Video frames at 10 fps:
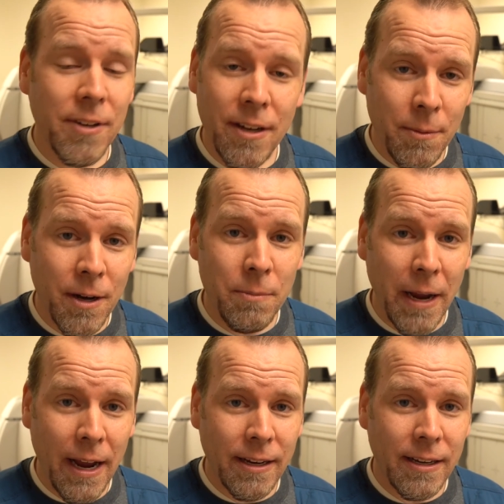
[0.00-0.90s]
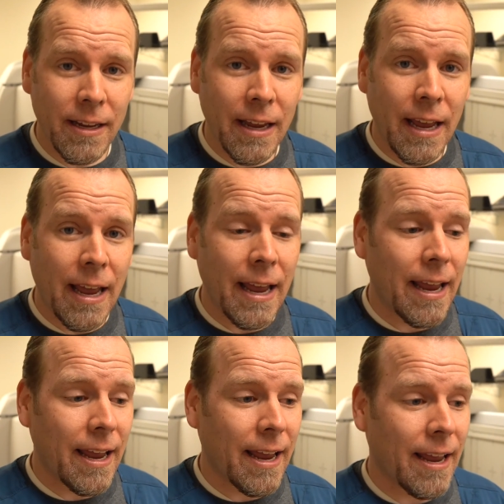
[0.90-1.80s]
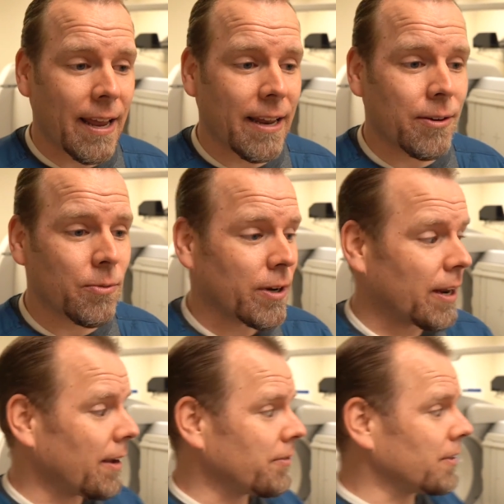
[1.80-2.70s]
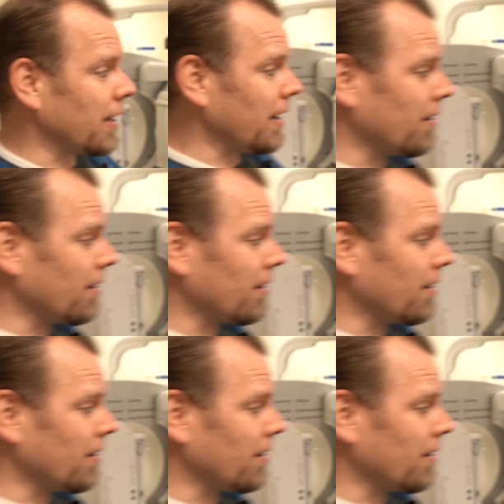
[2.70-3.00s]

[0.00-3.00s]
you come on back and we're gonna have you lay